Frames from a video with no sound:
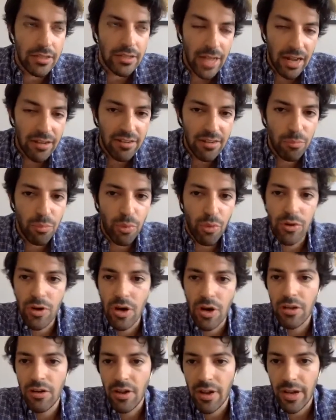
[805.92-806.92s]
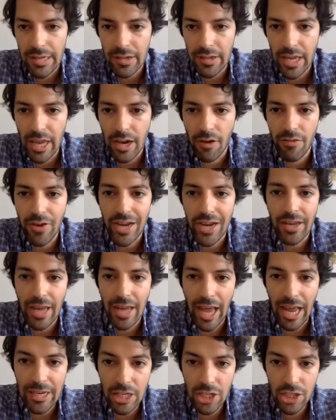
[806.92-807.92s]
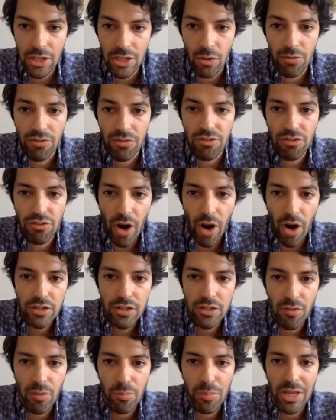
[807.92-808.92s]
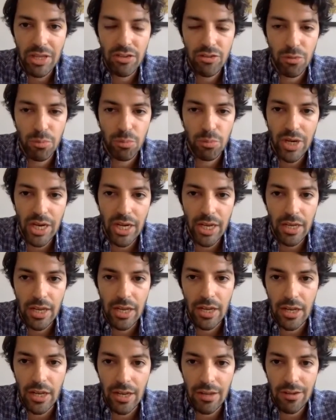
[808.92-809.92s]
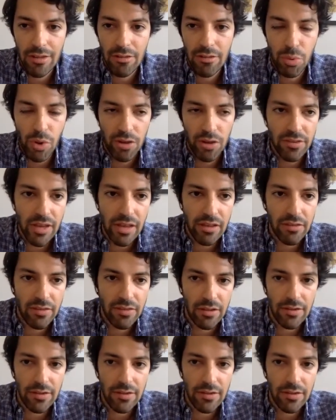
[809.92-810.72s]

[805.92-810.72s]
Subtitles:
that's important, like a kind of like additional structure a bit you bring in this process.